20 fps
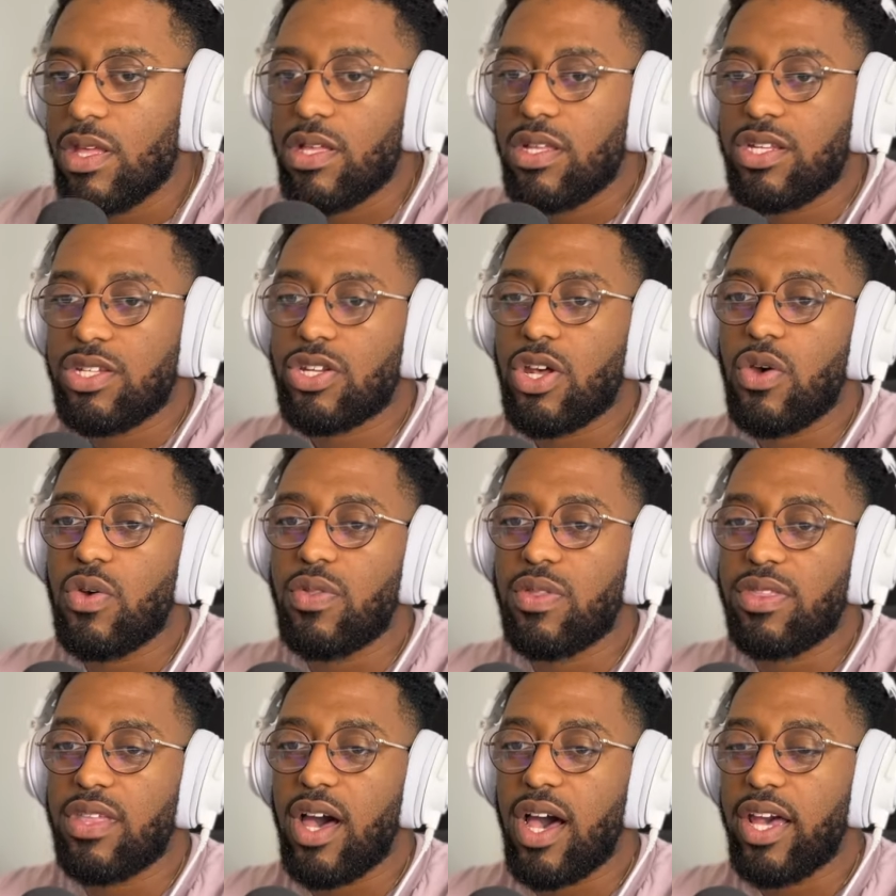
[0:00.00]
So
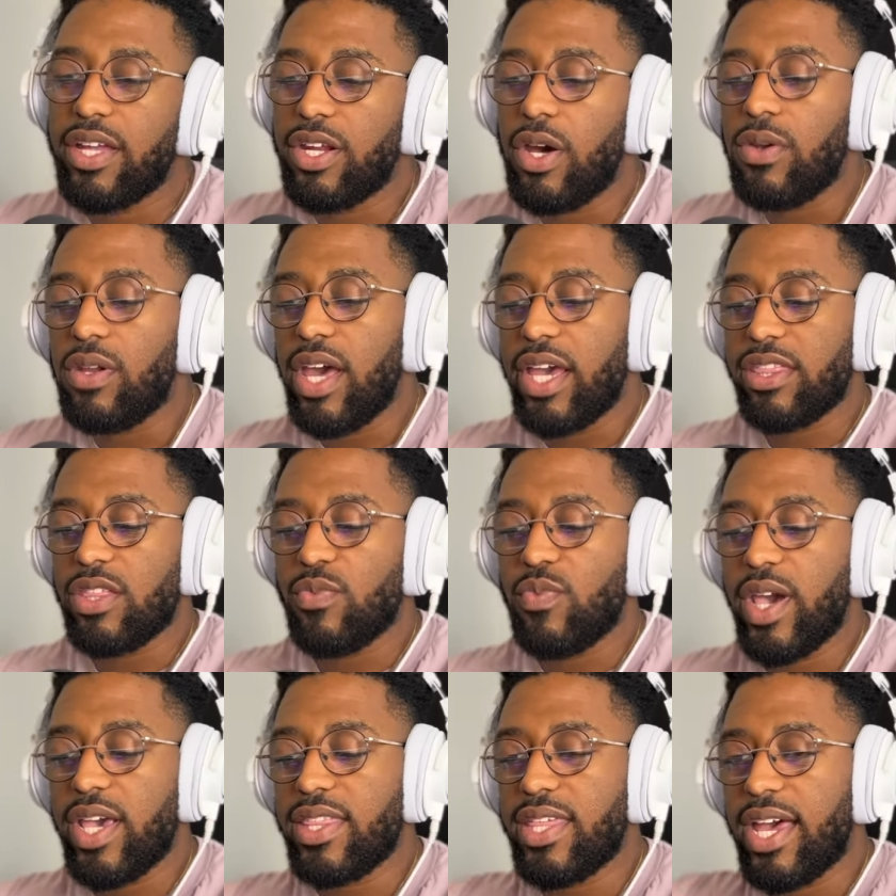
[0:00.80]
I don't like the
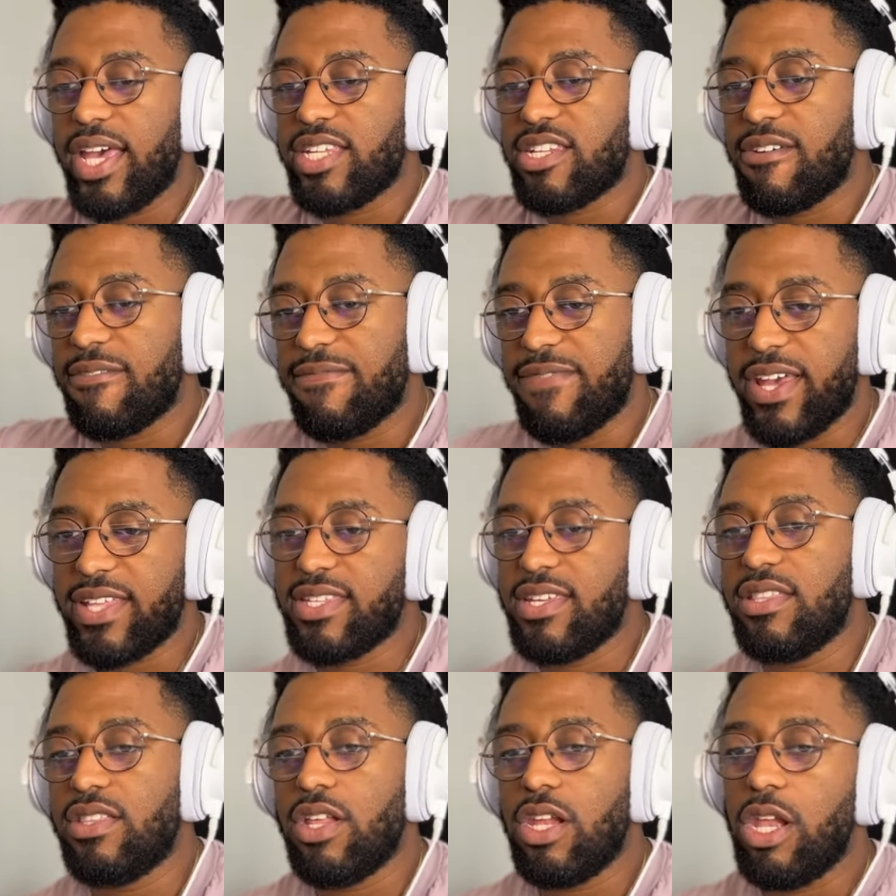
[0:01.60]
way that it's
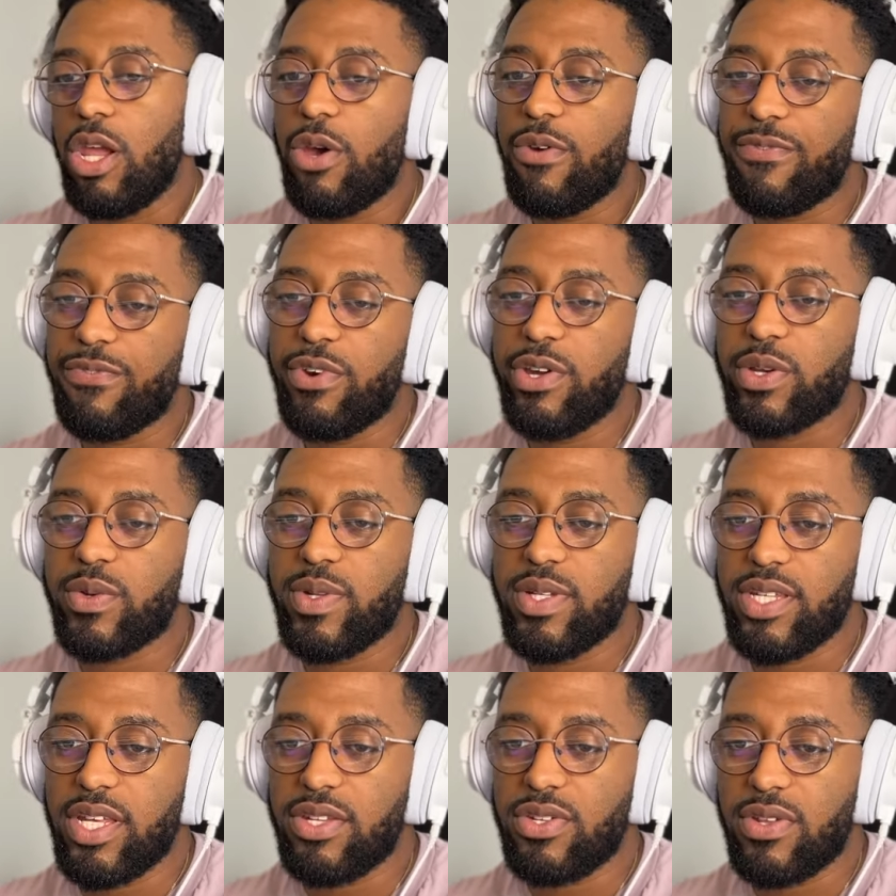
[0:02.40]
affecting the low
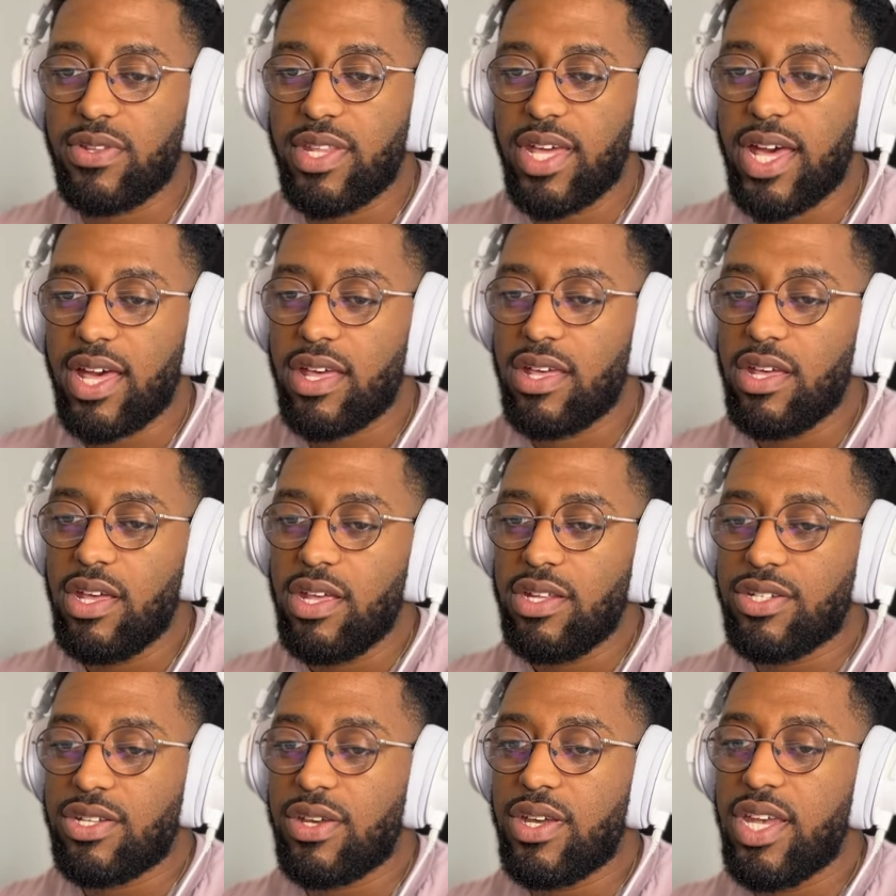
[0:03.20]
frequencies on that.
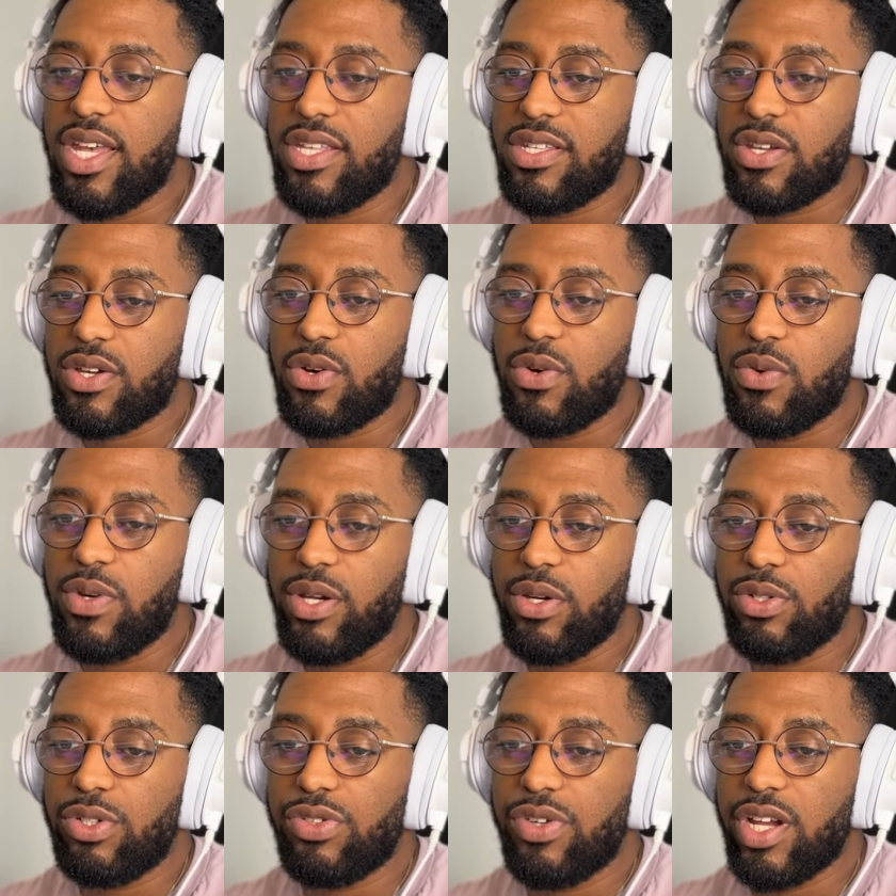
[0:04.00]
So here's a cool
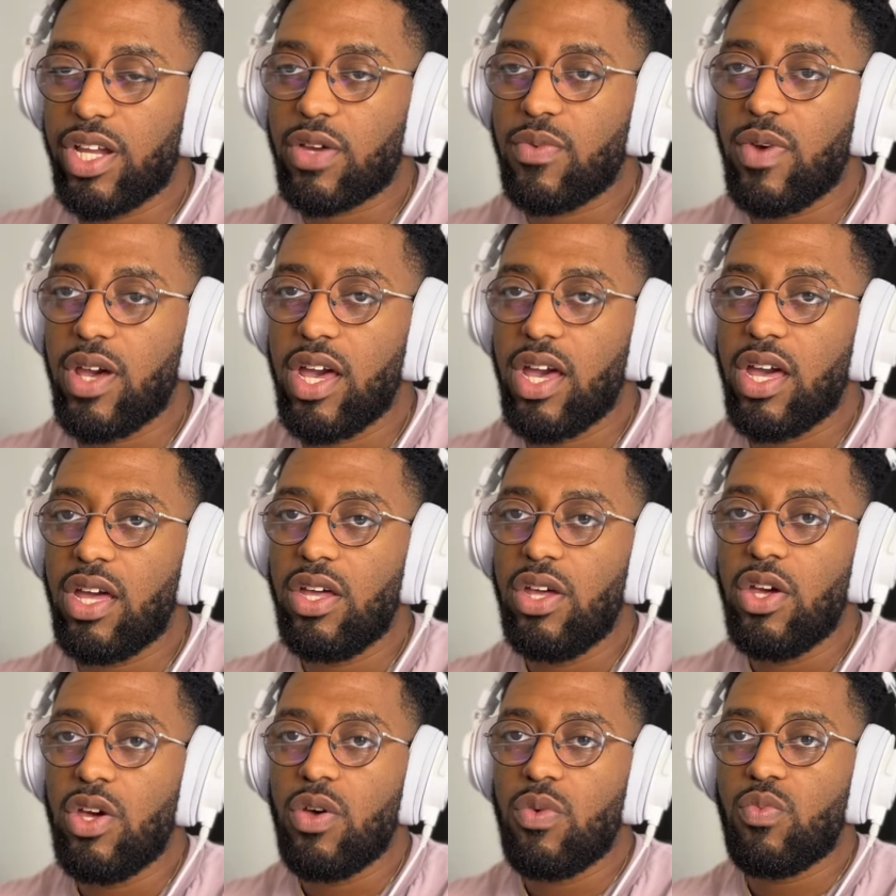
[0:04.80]
little trick where
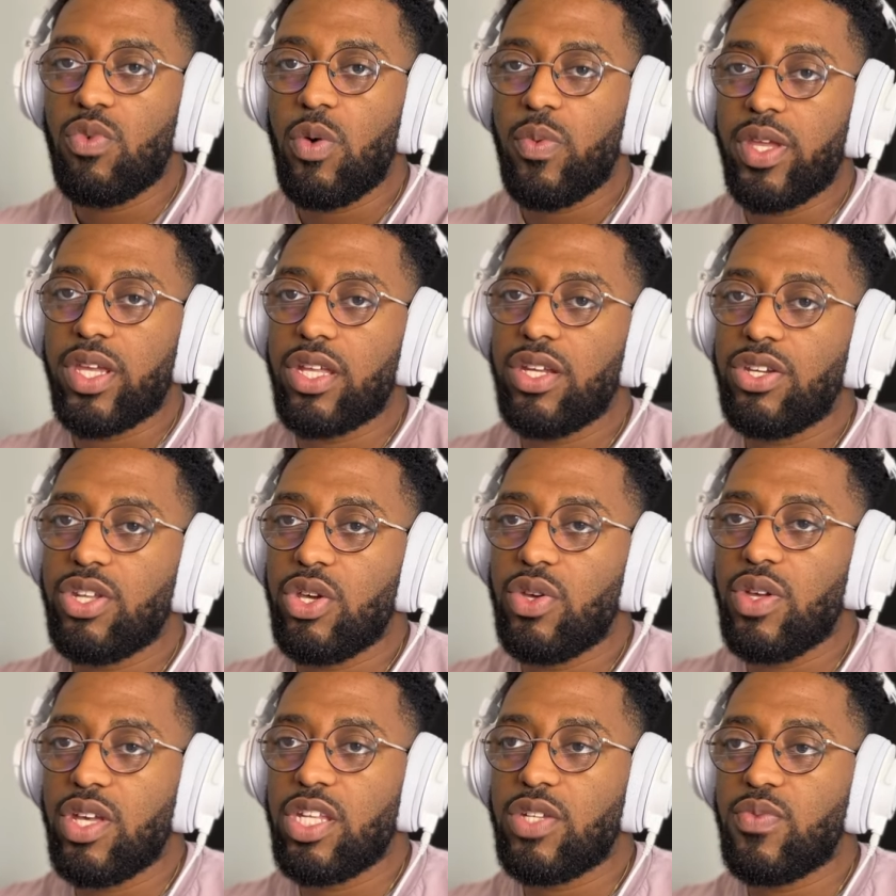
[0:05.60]
what we can
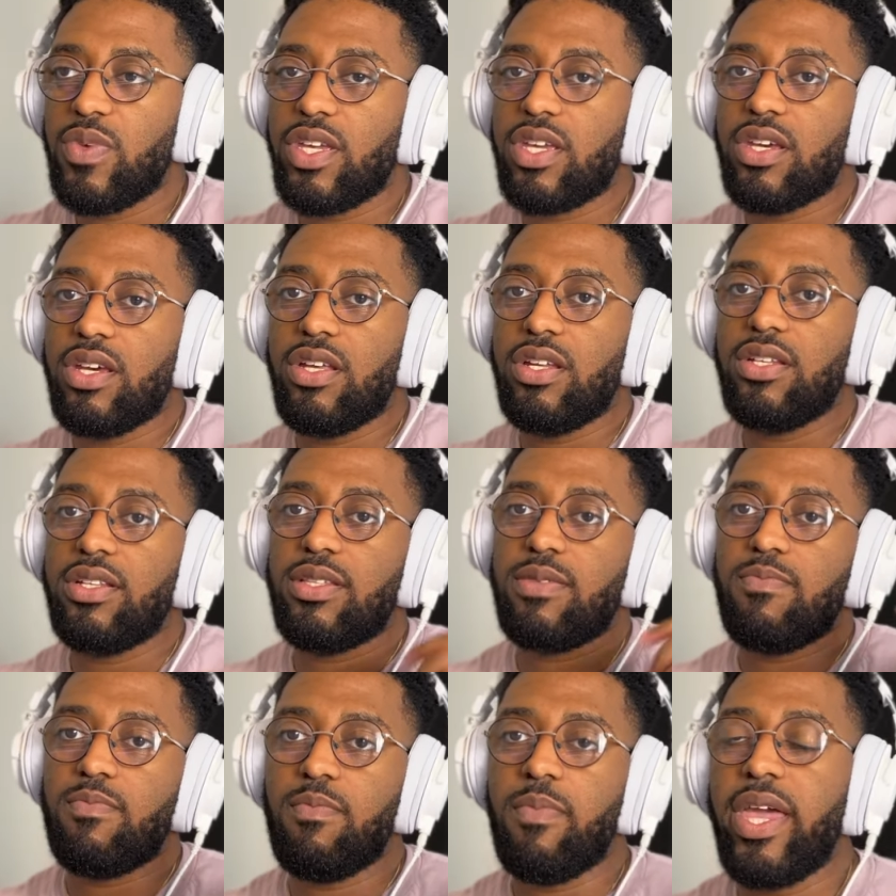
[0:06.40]
do is we can
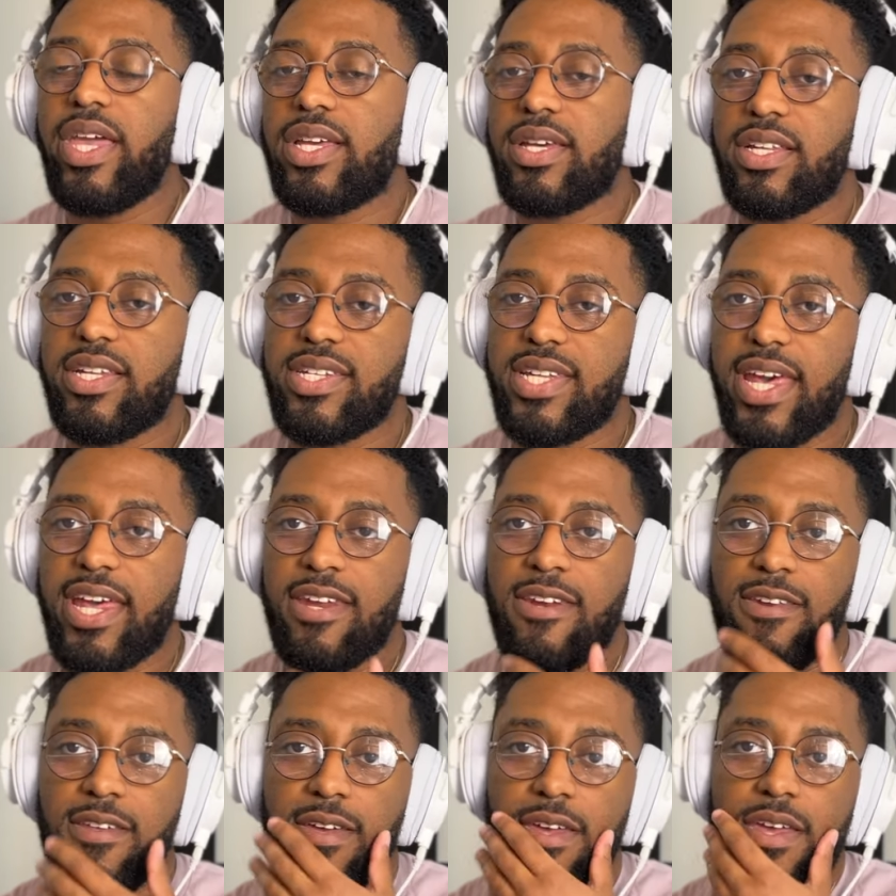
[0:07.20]
make a
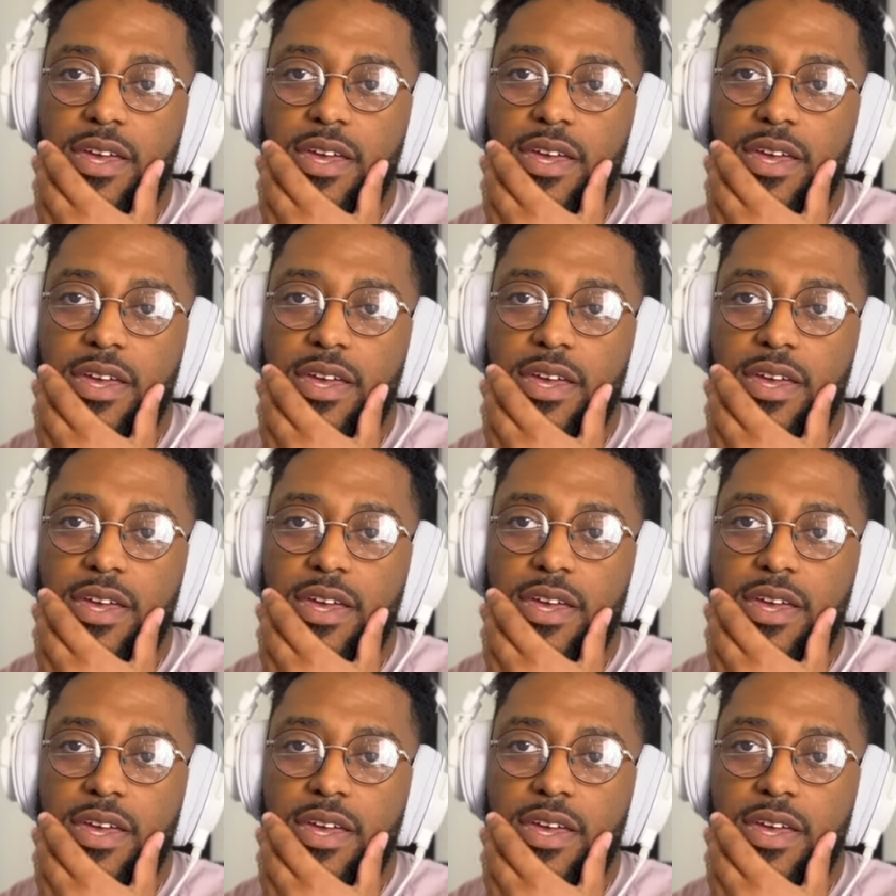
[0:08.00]
send.